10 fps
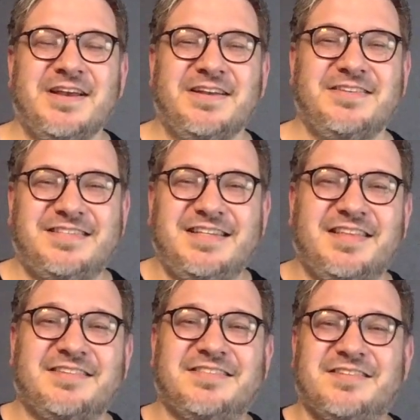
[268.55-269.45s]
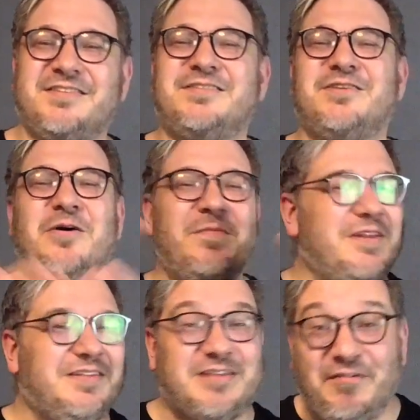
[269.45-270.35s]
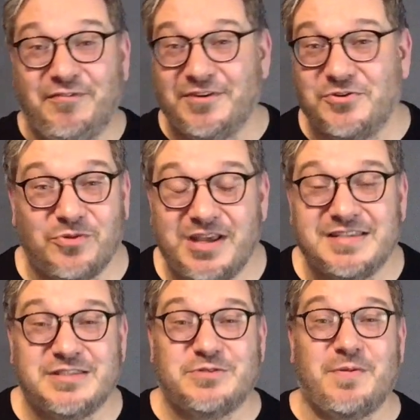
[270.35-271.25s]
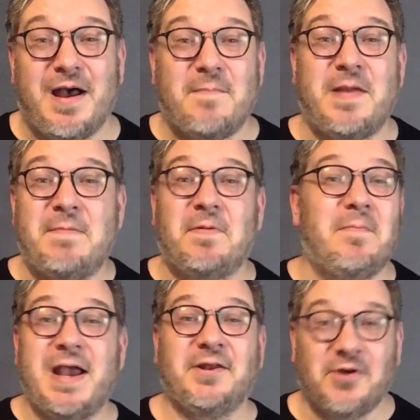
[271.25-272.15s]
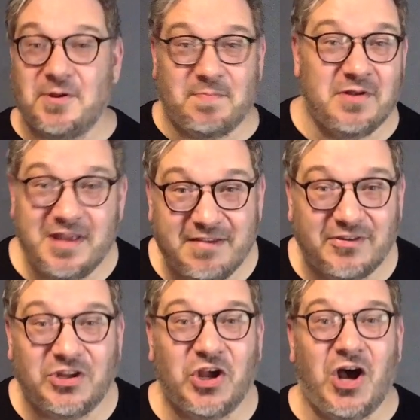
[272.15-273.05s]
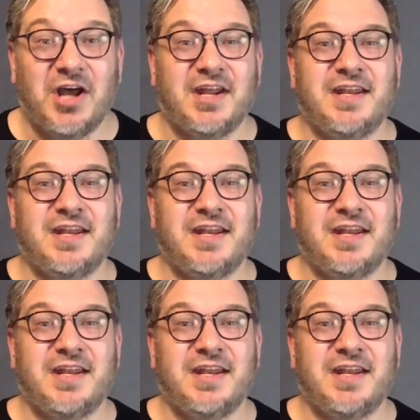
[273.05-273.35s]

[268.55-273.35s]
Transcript: You see, there's so many different reasons why people may not believe in God.